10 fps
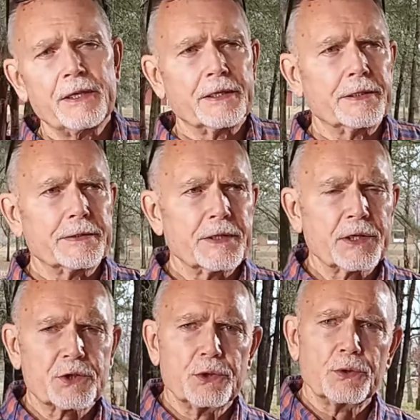uh,
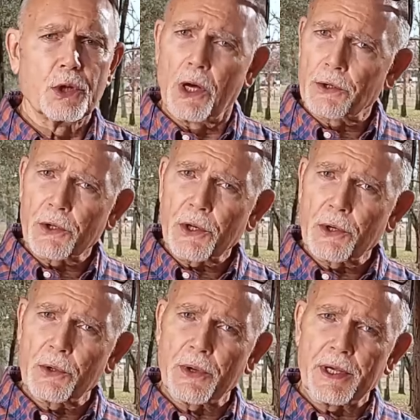not too long
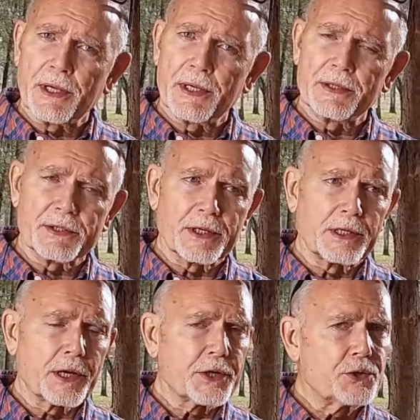ago, and uh, a
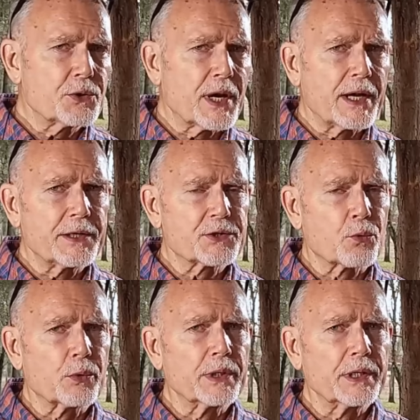lot of you guys
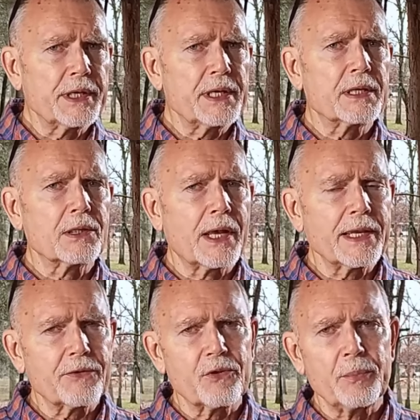really
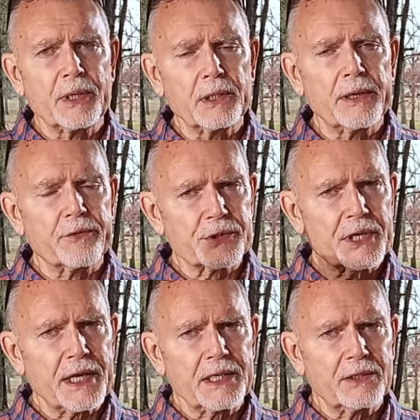like the big levers,
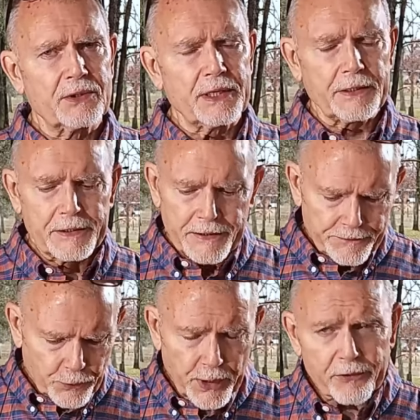and I get that.
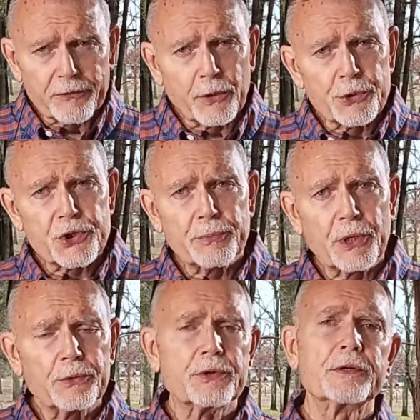Whatever floats your
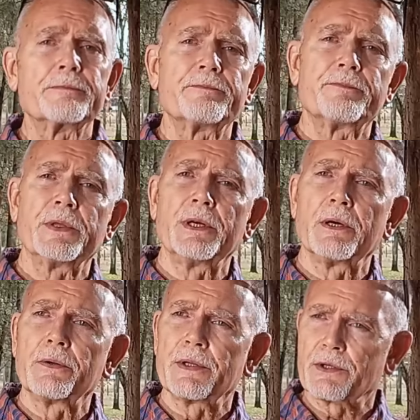boat, you
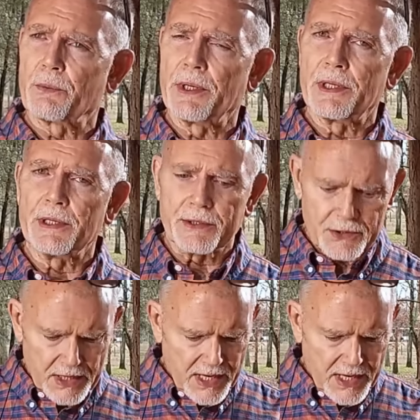know, that's the way it is.